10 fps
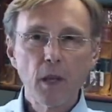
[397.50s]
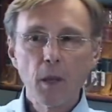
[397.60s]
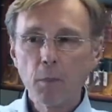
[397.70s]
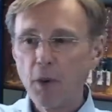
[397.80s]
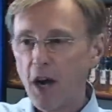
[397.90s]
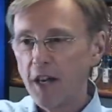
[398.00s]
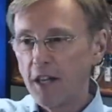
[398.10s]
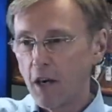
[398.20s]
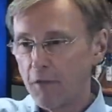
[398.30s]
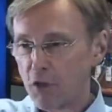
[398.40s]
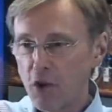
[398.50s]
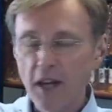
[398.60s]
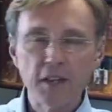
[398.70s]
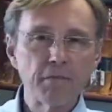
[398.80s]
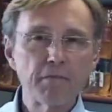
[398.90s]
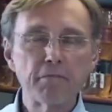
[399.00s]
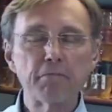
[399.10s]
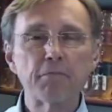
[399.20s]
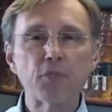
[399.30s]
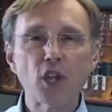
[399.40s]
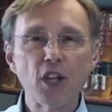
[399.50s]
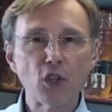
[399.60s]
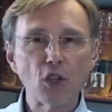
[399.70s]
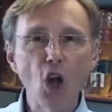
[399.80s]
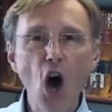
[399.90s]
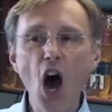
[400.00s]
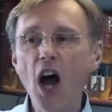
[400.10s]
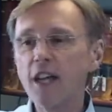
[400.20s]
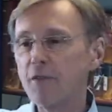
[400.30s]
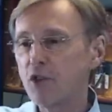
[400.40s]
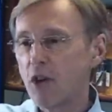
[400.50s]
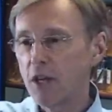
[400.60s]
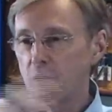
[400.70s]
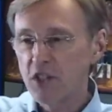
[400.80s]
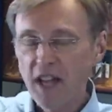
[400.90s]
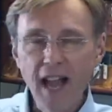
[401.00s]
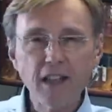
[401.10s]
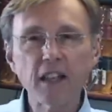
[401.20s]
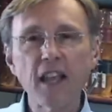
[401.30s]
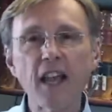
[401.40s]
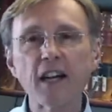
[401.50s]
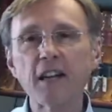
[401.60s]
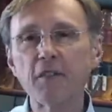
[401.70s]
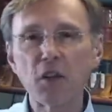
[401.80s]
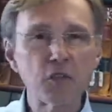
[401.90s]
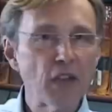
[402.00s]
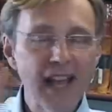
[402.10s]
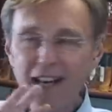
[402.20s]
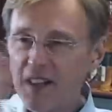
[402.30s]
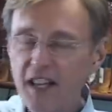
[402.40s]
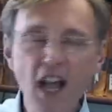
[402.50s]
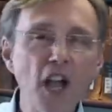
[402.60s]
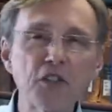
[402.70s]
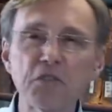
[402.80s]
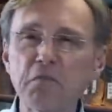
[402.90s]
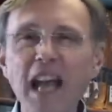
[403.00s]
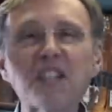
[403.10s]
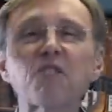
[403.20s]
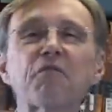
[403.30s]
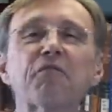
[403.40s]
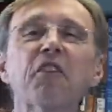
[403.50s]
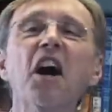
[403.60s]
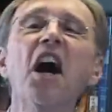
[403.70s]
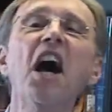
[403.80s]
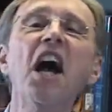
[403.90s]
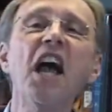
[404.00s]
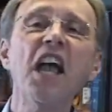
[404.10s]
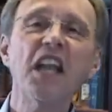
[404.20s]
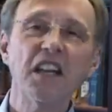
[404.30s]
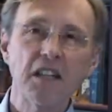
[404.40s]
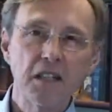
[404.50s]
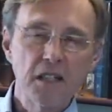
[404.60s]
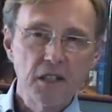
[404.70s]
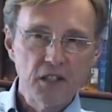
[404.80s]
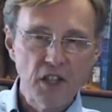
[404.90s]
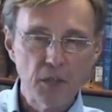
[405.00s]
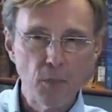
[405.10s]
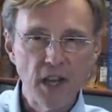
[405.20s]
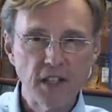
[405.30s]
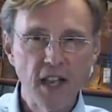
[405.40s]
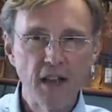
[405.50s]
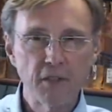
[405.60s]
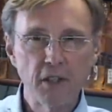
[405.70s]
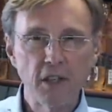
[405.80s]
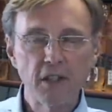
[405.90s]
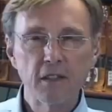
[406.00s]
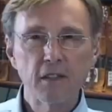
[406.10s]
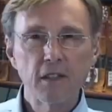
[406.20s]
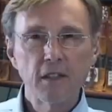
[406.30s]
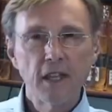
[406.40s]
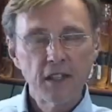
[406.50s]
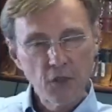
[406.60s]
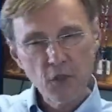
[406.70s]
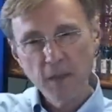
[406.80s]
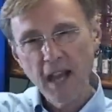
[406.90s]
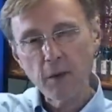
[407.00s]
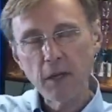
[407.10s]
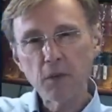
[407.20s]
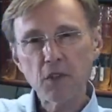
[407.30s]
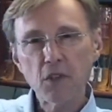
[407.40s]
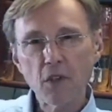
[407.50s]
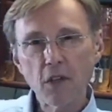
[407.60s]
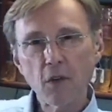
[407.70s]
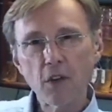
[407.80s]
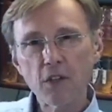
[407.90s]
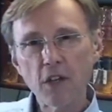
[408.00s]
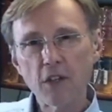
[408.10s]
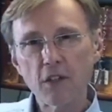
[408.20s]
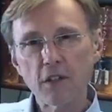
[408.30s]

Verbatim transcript: But you know, if you're trying to change a law, if you're trying to attack a candidate, if you anything else, that's fine, says Brett Kavanaugh. And this was back when he was a circuit court judge.